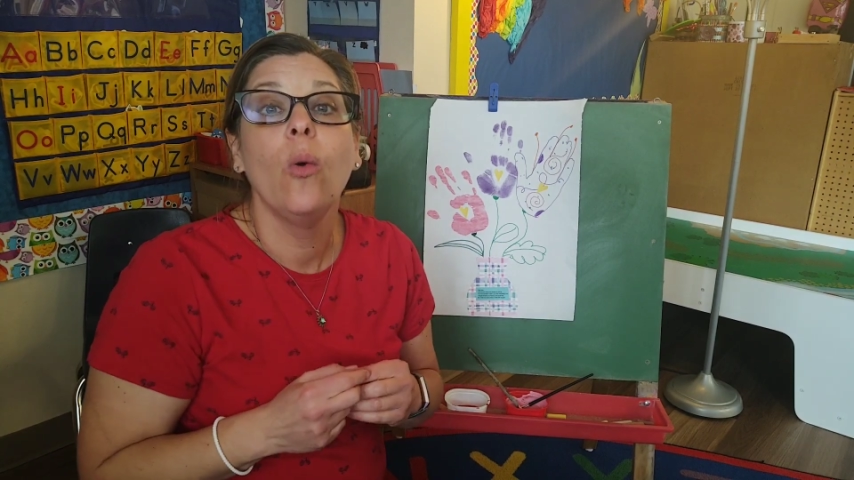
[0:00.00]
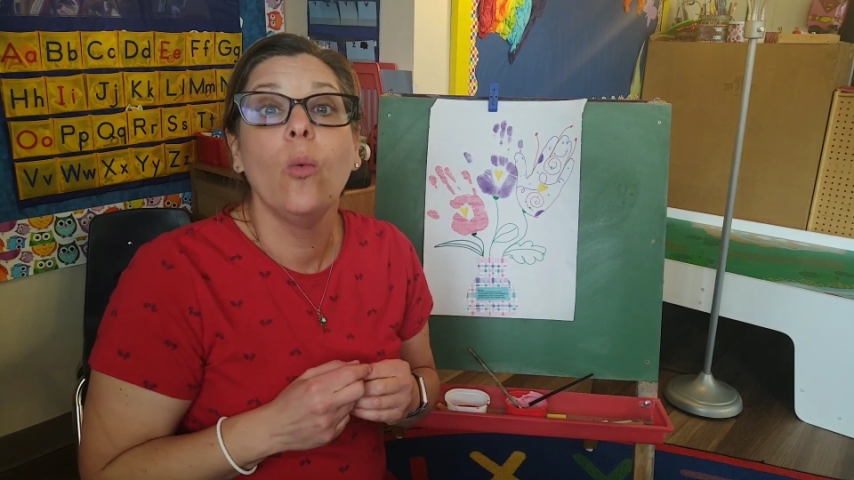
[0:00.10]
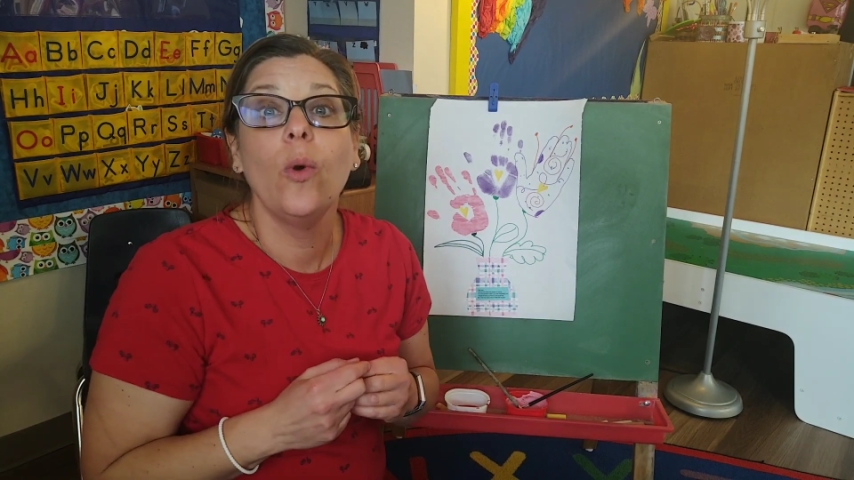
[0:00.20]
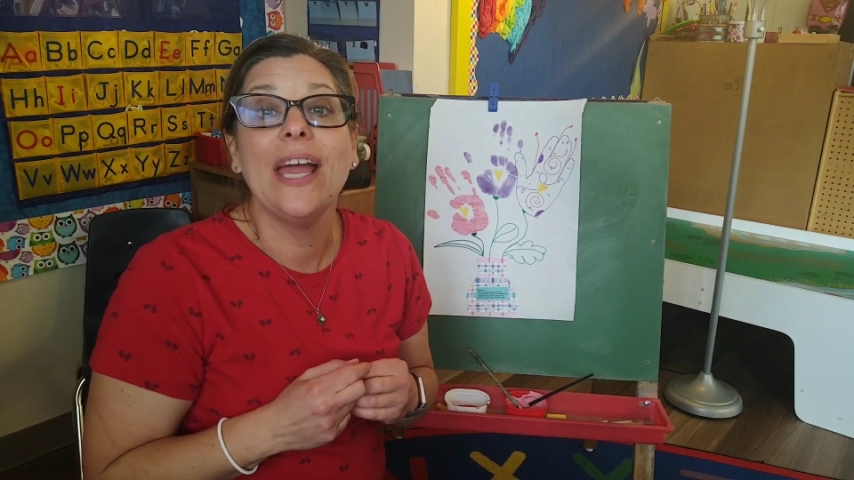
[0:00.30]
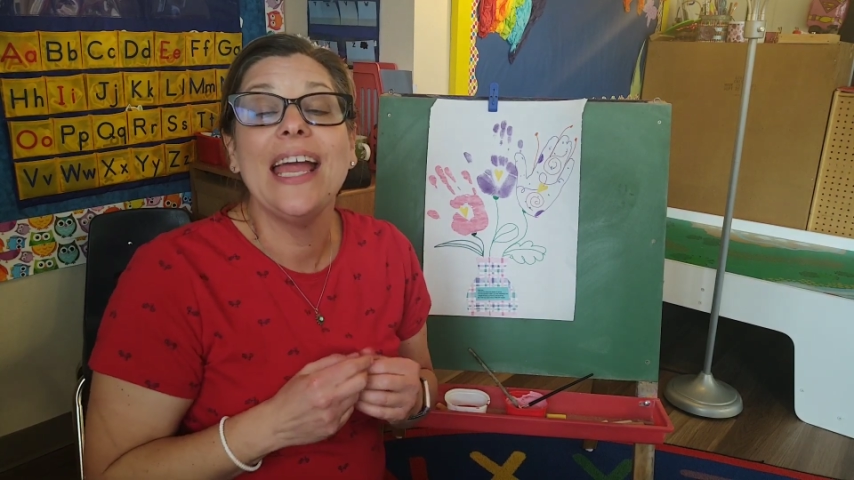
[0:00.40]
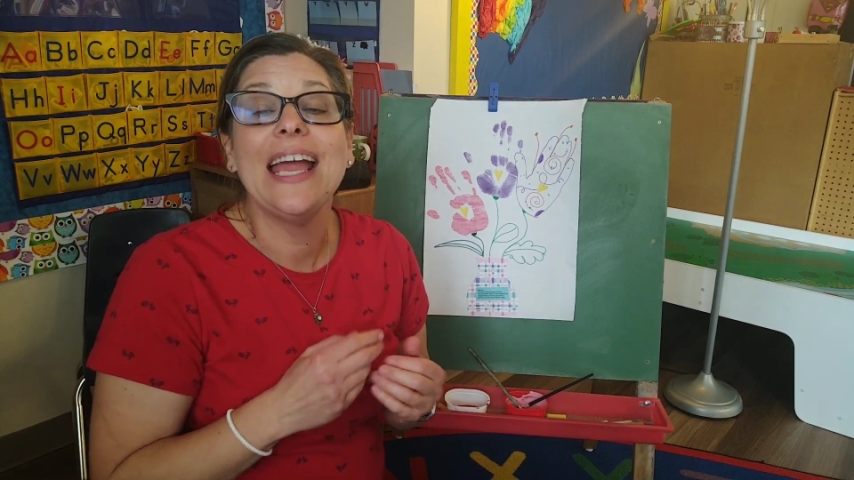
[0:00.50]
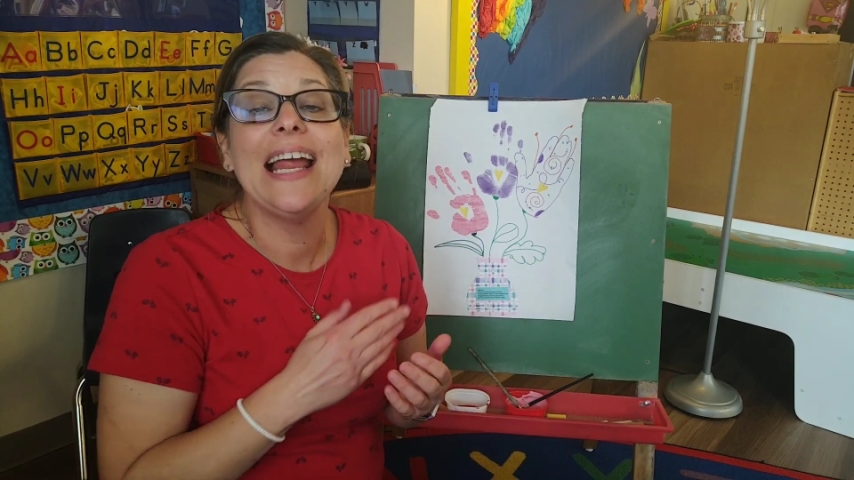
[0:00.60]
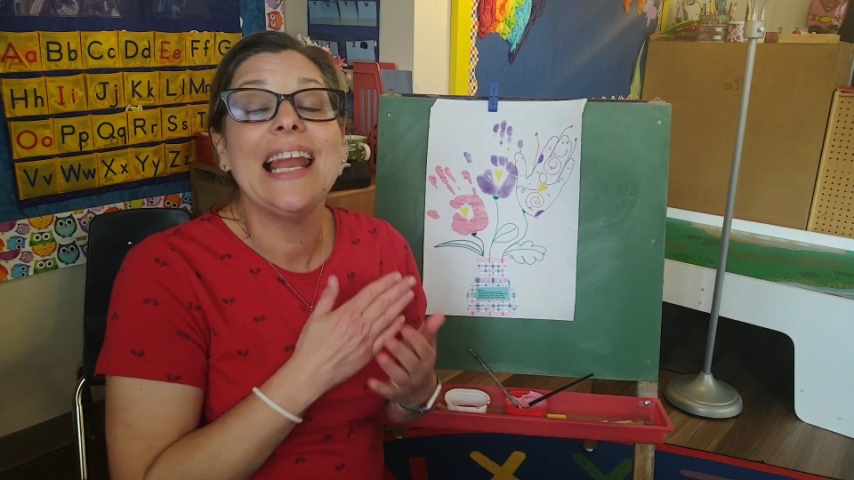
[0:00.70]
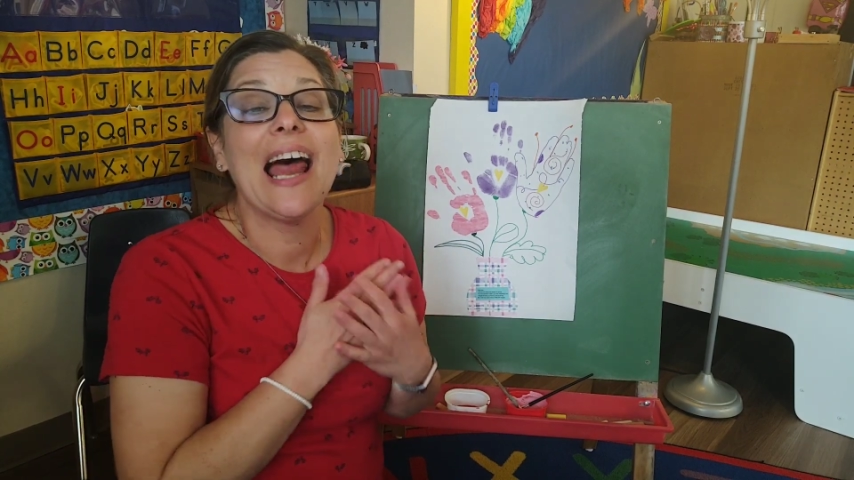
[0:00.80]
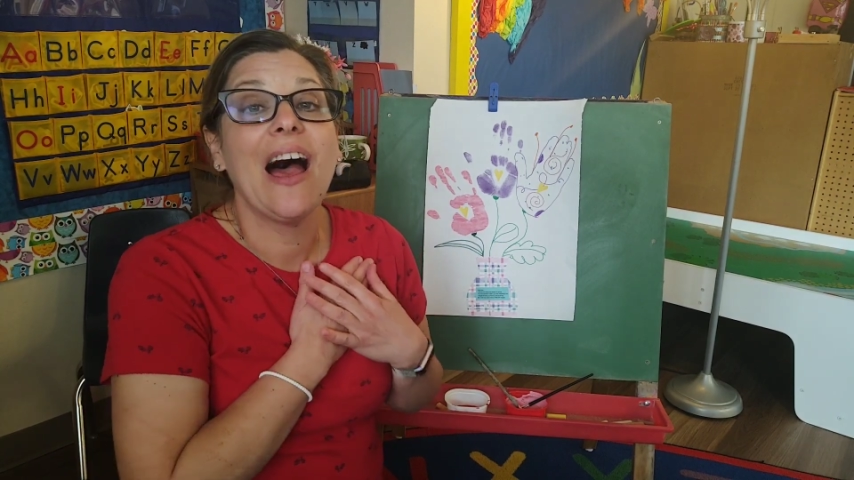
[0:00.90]

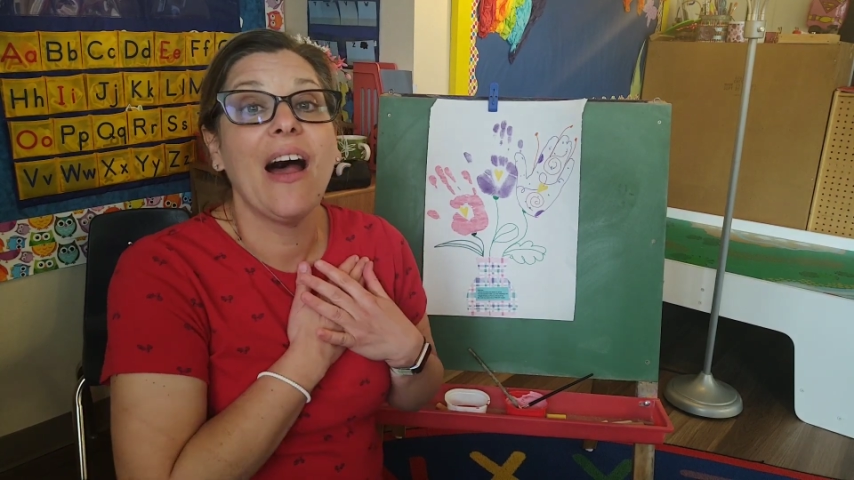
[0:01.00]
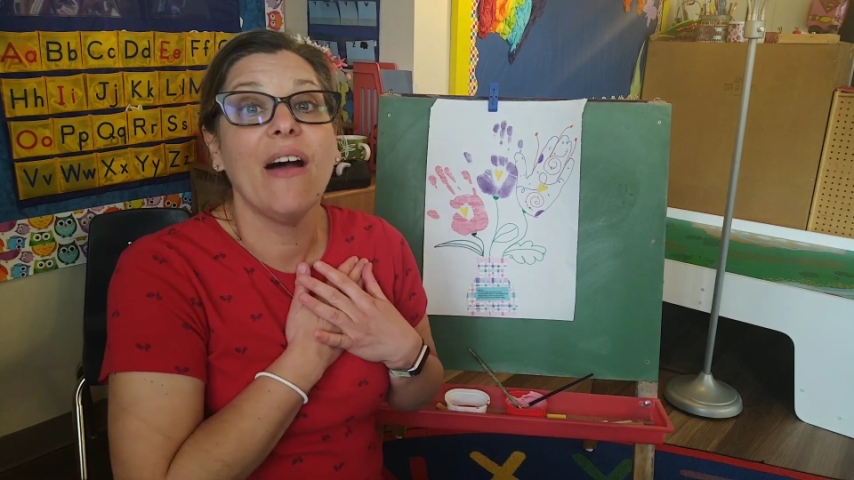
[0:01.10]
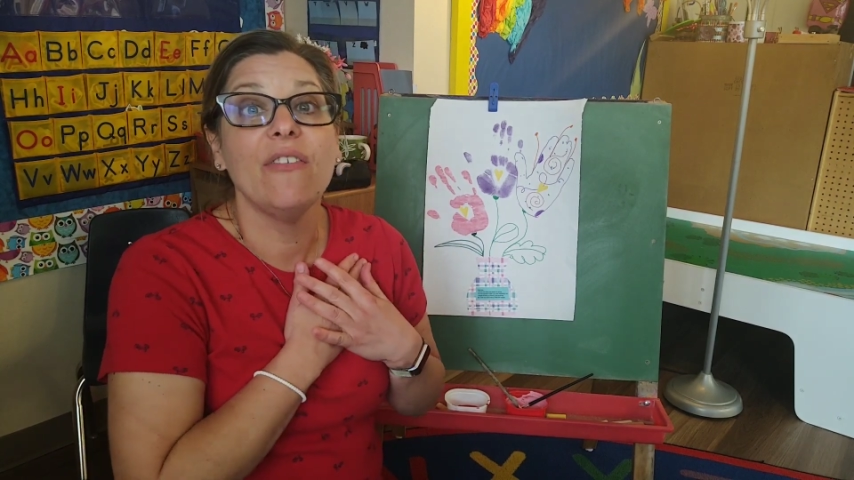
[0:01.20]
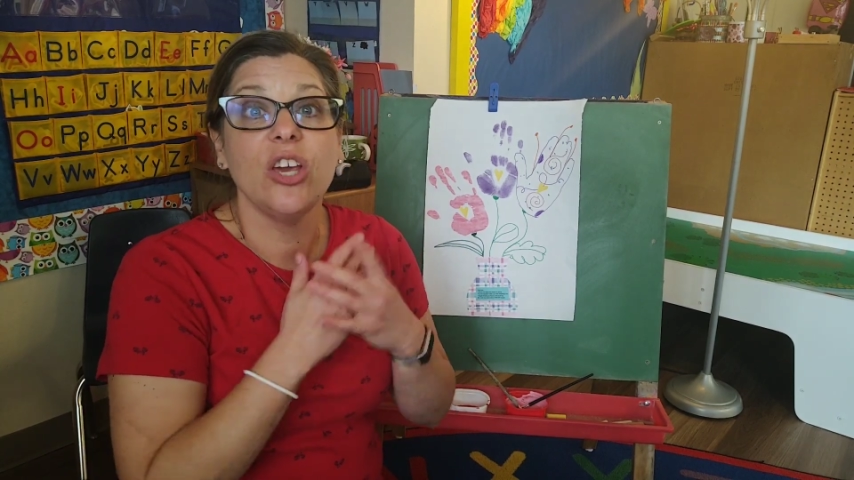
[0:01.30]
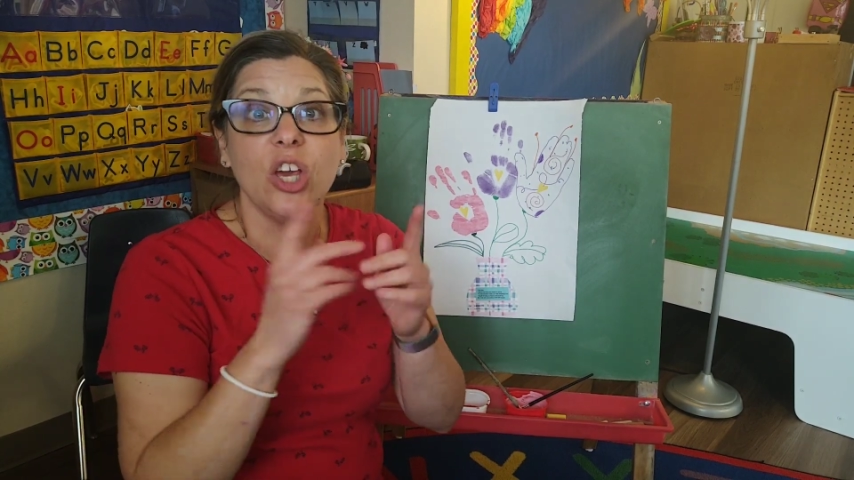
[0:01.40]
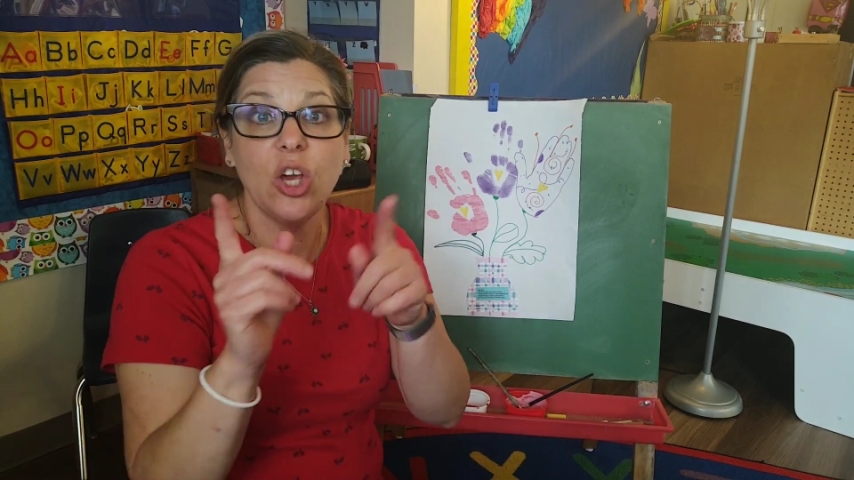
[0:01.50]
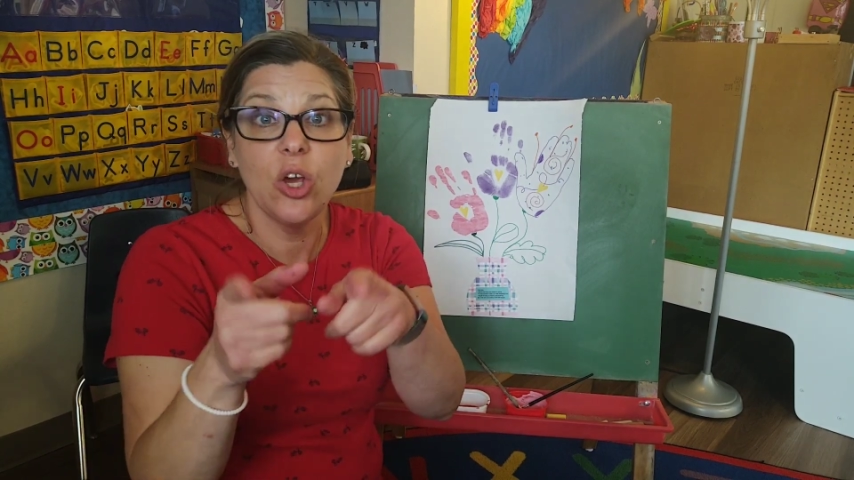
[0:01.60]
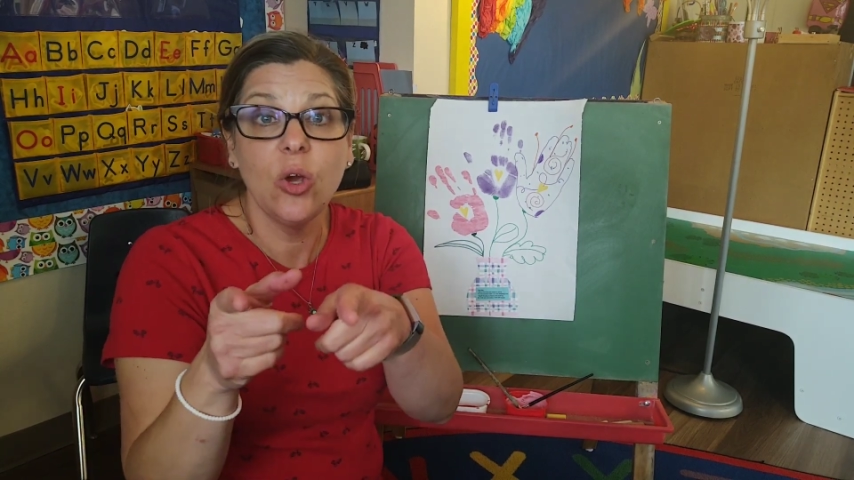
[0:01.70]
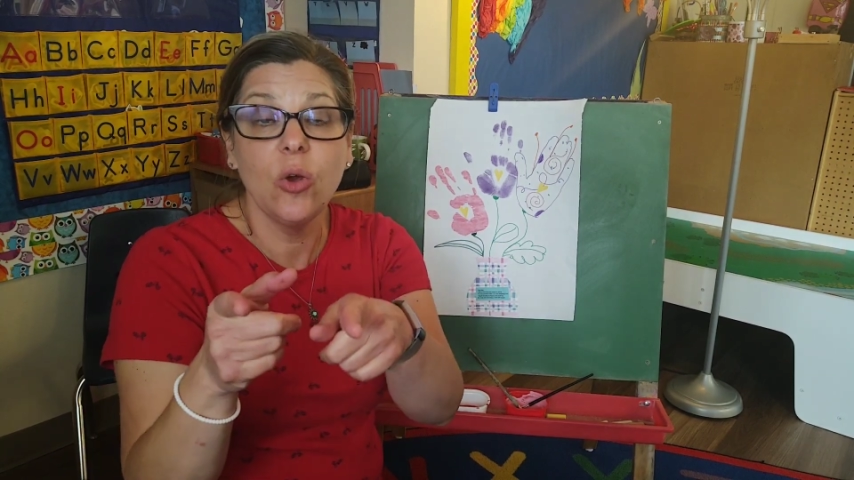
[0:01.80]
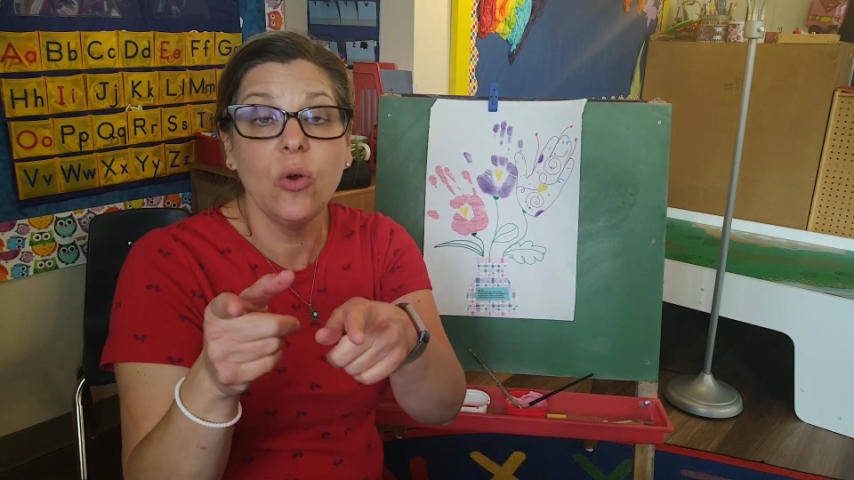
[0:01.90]
We love
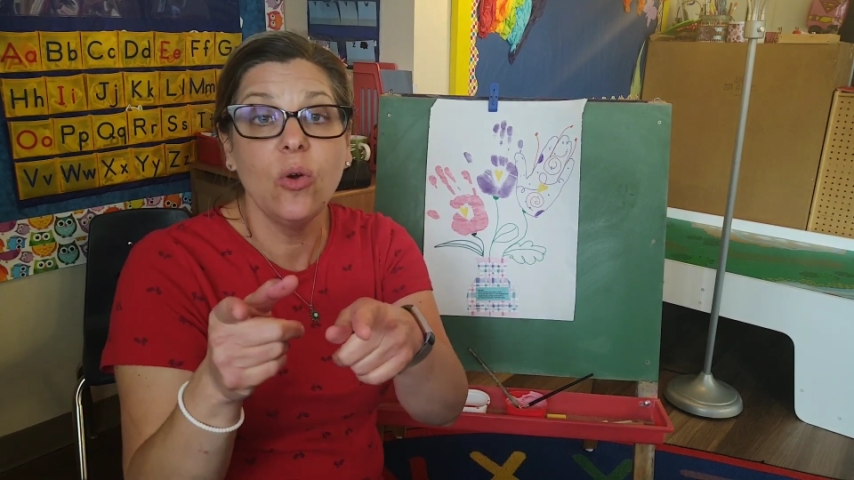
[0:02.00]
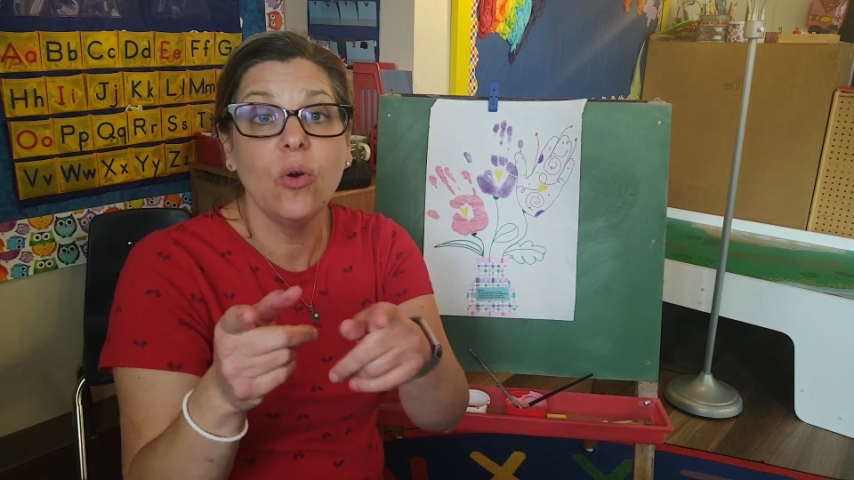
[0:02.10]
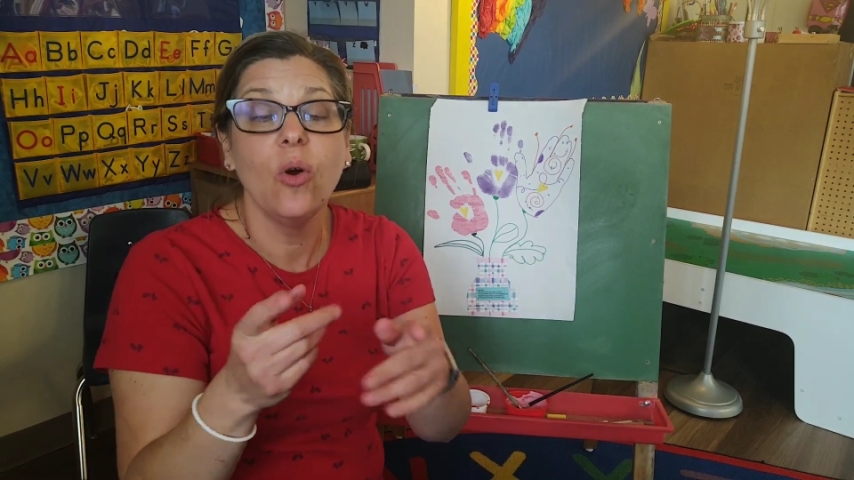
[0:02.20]
you.